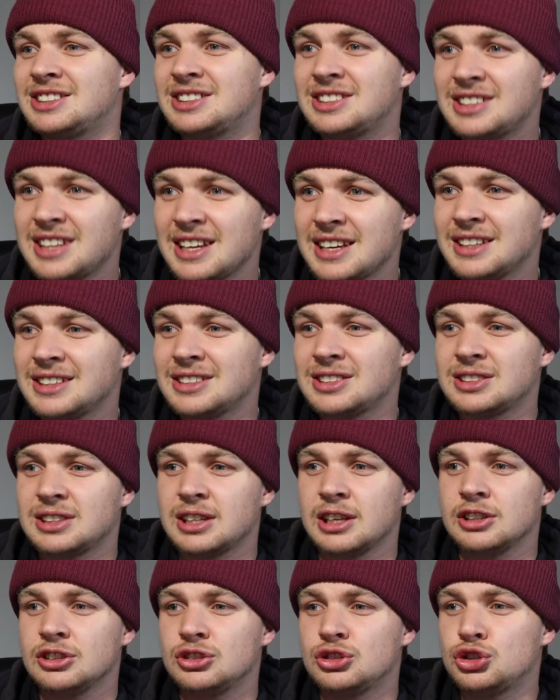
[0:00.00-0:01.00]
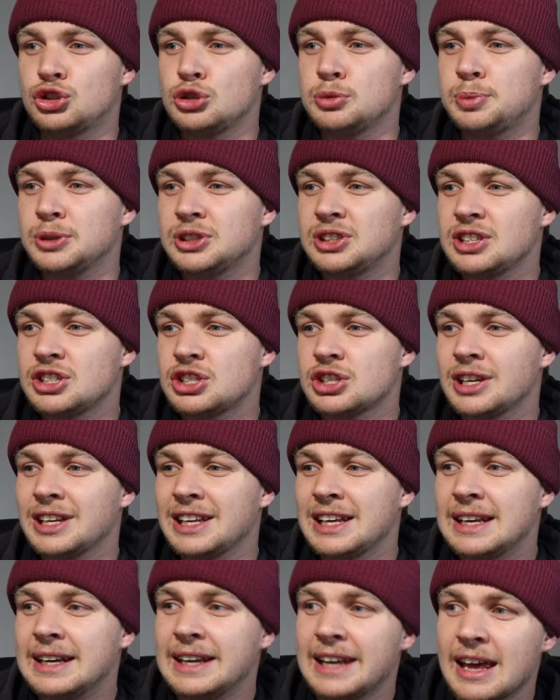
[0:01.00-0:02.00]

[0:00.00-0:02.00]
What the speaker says: 6 to position